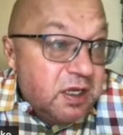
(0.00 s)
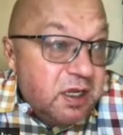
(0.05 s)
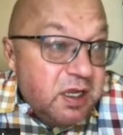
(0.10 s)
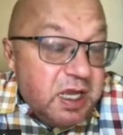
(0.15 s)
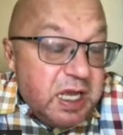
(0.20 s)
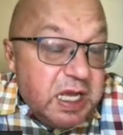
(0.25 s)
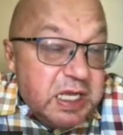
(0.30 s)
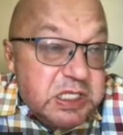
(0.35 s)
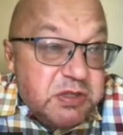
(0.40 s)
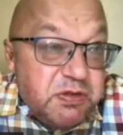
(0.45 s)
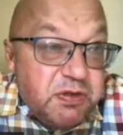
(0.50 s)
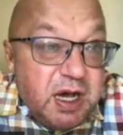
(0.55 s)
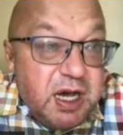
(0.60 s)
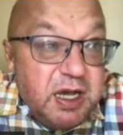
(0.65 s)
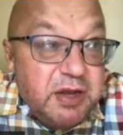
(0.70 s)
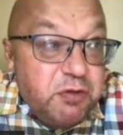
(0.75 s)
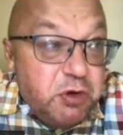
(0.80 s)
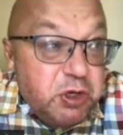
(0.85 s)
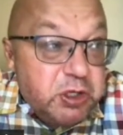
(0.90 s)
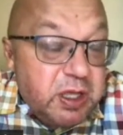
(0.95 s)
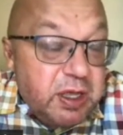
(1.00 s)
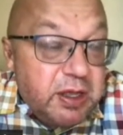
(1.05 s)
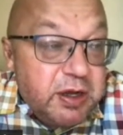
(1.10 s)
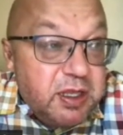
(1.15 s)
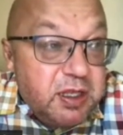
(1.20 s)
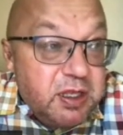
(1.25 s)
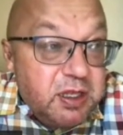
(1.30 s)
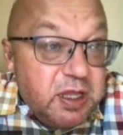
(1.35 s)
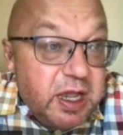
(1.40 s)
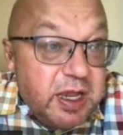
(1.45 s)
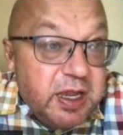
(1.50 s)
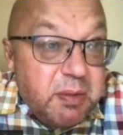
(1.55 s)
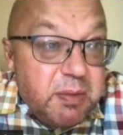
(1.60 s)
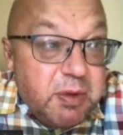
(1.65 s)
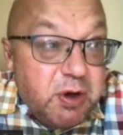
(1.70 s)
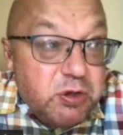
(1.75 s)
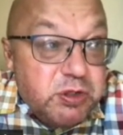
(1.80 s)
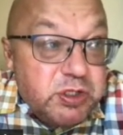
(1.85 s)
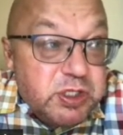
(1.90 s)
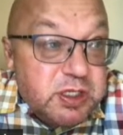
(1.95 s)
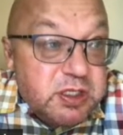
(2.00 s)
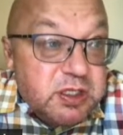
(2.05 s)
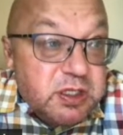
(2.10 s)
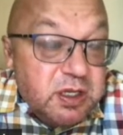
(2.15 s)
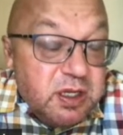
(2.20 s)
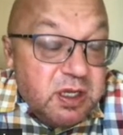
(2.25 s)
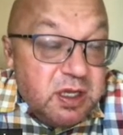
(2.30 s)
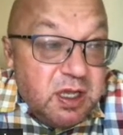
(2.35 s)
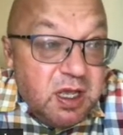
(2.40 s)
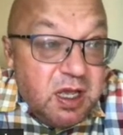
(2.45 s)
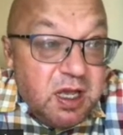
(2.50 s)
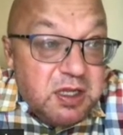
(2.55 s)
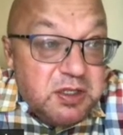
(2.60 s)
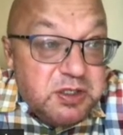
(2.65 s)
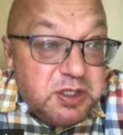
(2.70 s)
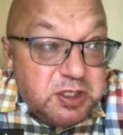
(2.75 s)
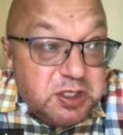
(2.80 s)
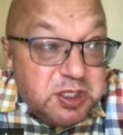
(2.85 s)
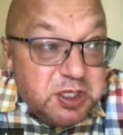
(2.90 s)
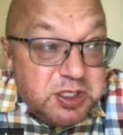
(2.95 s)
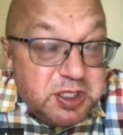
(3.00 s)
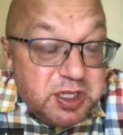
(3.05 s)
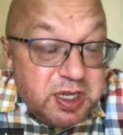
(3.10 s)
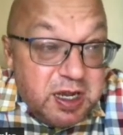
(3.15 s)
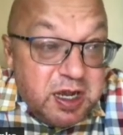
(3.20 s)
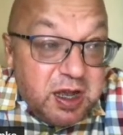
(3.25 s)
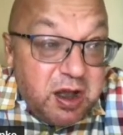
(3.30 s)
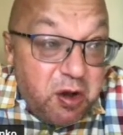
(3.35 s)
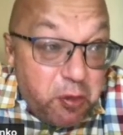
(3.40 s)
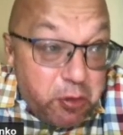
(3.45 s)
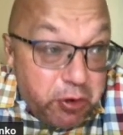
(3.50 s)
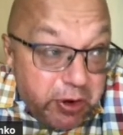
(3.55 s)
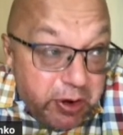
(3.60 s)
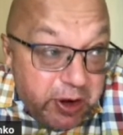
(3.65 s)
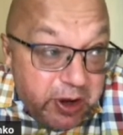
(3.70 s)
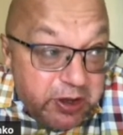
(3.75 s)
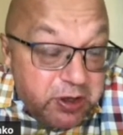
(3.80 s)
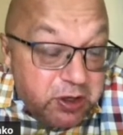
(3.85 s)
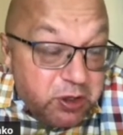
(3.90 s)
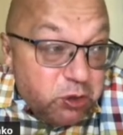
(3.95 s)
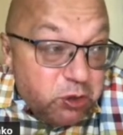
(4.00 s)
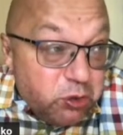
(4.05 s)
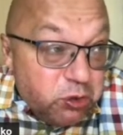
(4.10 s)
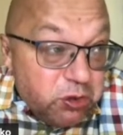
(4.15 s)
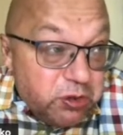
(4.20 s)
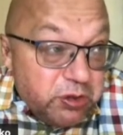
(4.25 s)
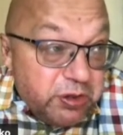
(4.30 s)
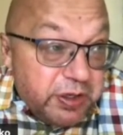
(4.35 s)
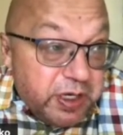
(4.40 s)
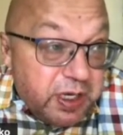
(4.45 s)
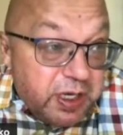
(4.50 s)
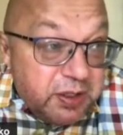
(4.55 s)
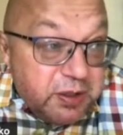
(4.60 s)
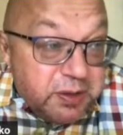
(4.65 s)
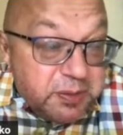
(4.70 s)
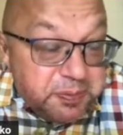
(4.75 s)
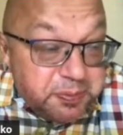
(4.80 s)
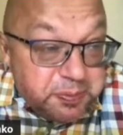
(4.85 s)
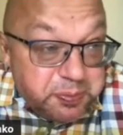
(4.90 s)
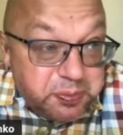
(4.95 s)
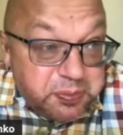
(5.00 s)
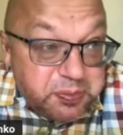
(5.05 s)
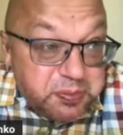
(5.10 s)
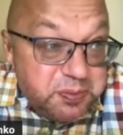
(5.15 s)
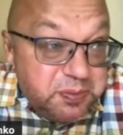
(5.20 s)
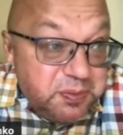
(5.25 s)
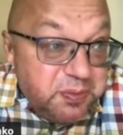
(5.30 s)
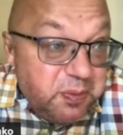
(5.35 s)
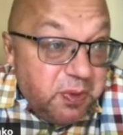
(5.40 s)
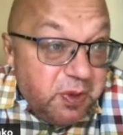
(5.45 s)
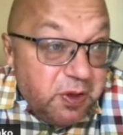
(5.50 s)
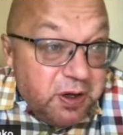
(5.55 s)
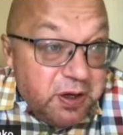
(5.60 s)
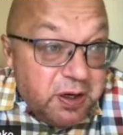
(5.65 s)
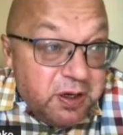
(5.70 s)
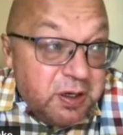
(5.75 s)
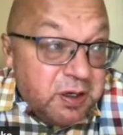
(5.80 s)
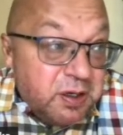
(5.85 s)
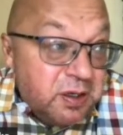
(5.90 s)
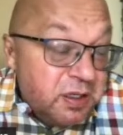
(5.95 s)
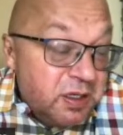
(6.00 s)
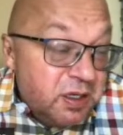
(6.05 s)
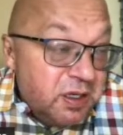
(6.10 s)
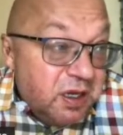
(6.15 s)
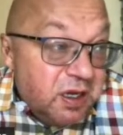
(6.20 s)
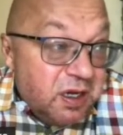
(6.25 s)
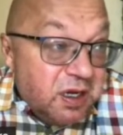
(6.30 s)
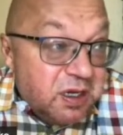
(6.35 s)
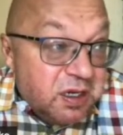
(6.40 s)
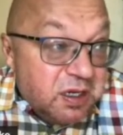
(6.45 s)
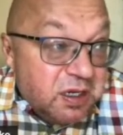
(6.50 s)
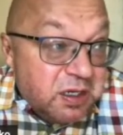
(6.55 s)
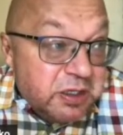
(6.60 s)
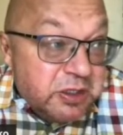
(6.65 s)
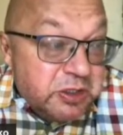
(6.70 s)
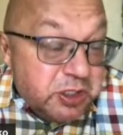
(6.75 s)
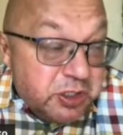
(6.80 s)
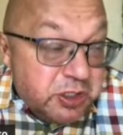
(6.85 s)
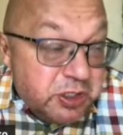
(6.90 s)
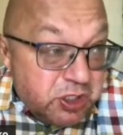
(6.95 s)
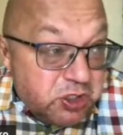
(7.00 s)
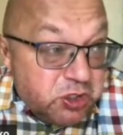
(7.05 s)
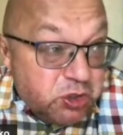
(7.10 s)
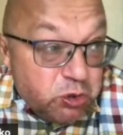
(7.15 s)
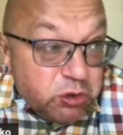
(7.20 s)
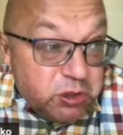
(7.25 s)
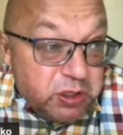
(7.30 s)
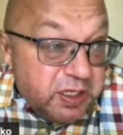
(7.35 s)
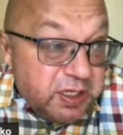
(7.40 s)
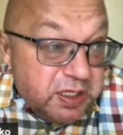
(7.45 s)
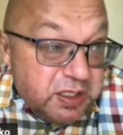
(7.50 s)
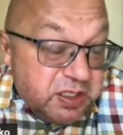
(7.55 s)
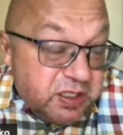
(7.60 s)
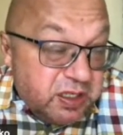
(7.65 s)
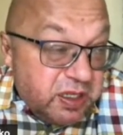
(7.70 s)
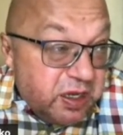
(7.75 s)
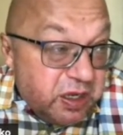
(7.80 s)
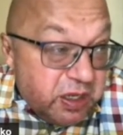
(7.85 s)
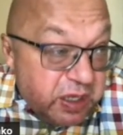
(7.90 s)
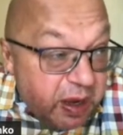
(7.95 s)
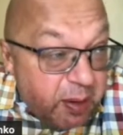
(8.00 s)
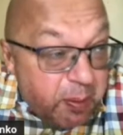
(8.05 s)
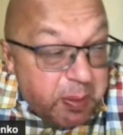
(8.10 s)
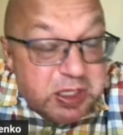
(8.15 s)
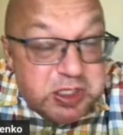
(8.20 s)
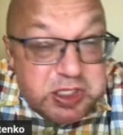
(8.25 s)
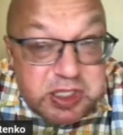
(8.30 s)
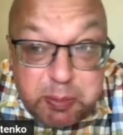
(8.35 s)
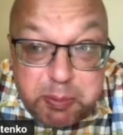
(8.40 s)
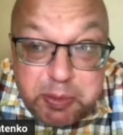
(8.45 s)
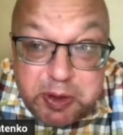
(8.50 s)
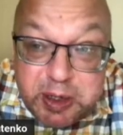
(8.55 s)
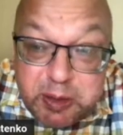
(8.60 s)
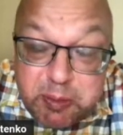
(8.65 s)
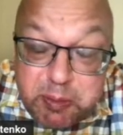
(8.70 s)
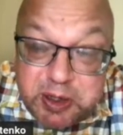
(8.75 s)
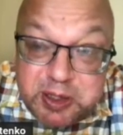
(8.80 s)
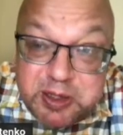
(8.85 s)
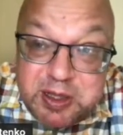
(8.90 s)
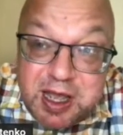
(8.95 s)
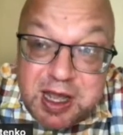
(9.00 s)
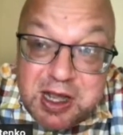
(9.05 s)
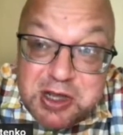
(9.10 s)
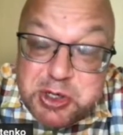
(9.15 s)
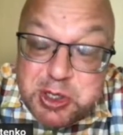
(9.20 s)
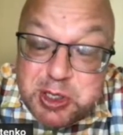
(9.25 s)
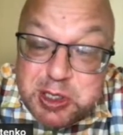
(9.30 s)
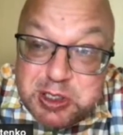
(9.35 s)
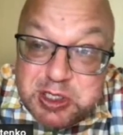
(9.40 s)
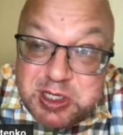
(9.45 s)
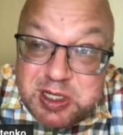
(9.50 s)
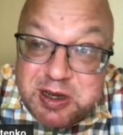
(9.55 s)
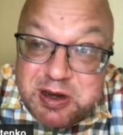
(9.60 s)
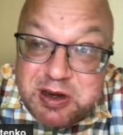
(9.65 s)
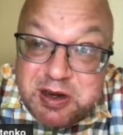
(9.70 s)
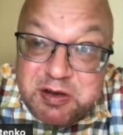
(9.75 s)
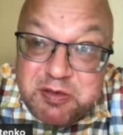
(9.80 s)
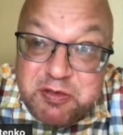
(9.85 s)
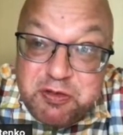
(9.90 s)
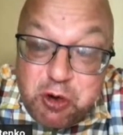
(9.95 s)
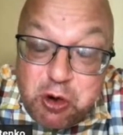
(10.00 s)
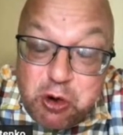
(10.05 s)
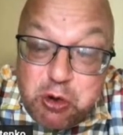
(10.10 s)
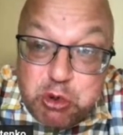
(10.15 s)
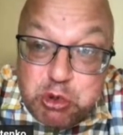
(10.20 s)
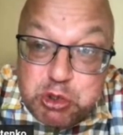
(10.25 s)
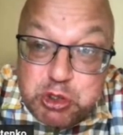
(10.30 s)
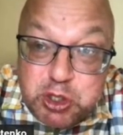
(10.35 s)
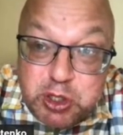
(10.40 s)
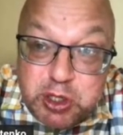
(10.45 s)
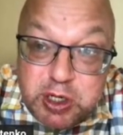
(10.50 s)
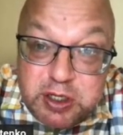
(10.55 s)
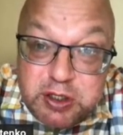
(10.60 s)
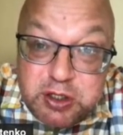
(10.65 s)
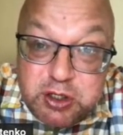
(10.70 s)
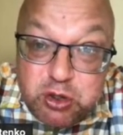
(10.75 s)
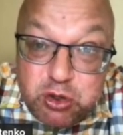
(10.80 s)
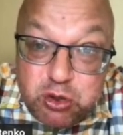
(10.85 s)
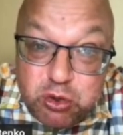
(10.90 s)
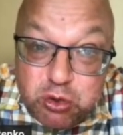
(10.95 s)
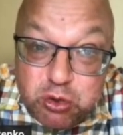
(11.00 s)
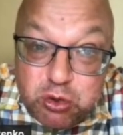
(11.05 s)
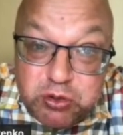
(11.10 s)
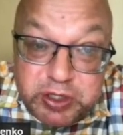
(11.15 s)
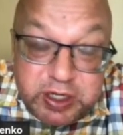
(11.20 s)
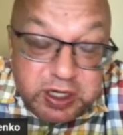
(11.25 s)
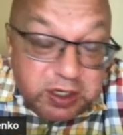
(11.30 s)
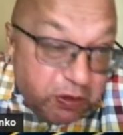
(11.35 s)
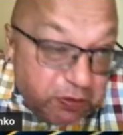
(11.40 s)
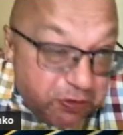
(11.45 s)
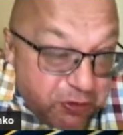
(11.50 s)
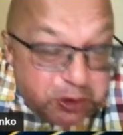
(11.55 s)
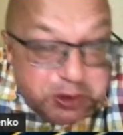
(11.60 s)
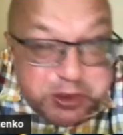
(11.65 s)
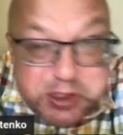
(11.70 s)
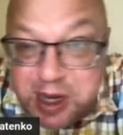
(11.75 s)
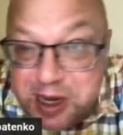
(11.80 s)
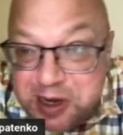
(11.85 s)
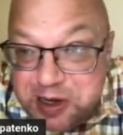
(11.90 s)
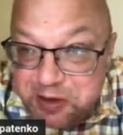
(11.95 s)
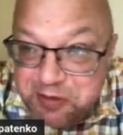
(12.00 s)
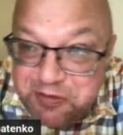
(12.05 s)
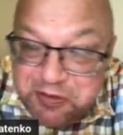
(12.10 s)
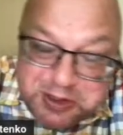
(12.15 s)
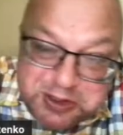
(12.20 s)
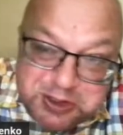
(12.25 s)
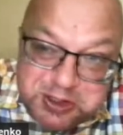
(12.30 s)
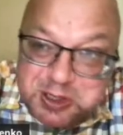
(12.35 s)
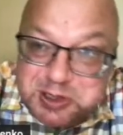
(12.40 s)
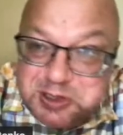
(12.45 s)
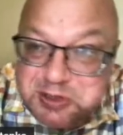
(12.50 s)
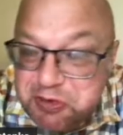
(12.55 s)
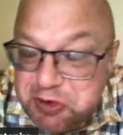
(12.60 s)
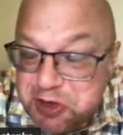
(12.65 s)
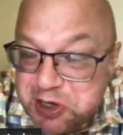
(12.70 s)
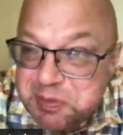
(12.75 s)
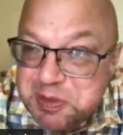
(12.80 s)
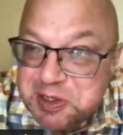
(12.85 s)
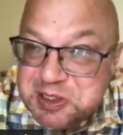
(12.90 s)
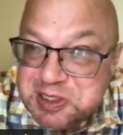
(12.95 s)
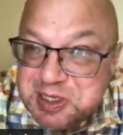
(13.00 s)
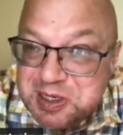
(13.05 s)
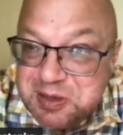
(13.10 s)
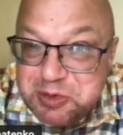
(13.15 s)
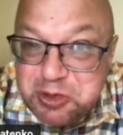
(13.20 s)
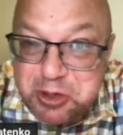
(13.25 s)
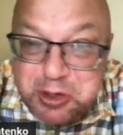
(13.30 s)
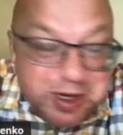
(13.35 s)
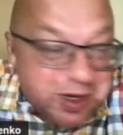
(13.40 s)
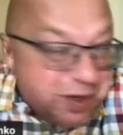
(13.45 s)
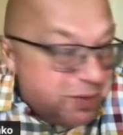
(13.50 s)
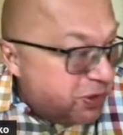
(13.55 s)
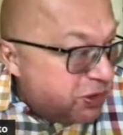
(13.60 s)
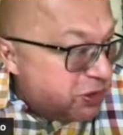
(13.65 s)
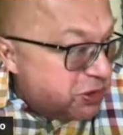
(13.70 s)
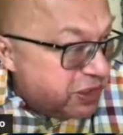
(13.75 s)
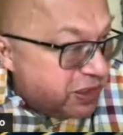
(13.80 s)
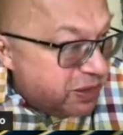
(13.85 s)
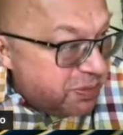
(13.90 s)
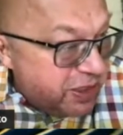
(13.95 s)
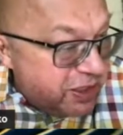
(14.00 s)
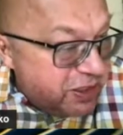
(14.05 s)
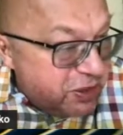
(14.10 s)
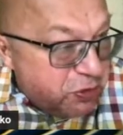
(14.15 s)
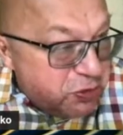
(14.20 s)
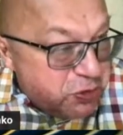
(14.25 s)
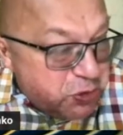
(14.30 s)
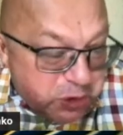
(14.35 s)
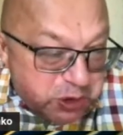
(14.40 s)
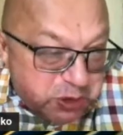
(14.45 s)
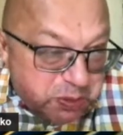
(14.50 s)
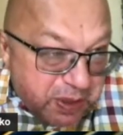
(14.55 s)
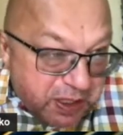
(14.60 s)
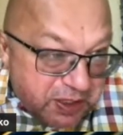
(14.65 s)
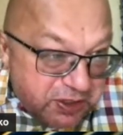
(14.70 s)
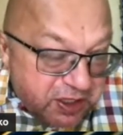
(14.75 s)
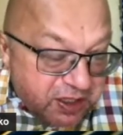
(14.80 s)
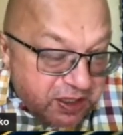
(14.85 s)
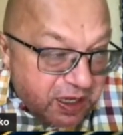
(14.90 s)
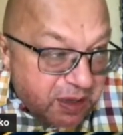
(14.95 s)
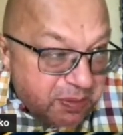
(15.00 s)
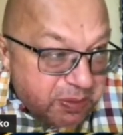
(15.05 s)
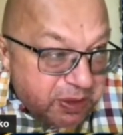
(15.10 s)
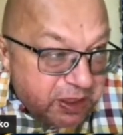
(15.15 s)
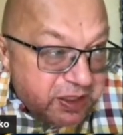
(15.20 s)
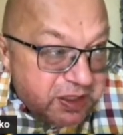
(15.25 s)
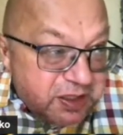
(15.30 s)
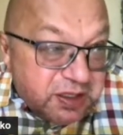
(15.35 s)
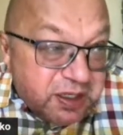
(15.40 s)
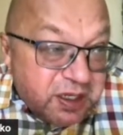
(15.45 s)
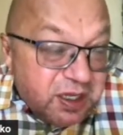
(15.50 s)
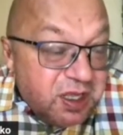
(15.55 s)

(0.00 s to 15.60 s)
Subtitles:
As one, what I really like about this is a ready tool, right? uh, this is tool is like, I mean, it's a production and like a focused ready tool, right? Of course, Hugging Face transformers, I'm talking about, there are many of those basic libraries.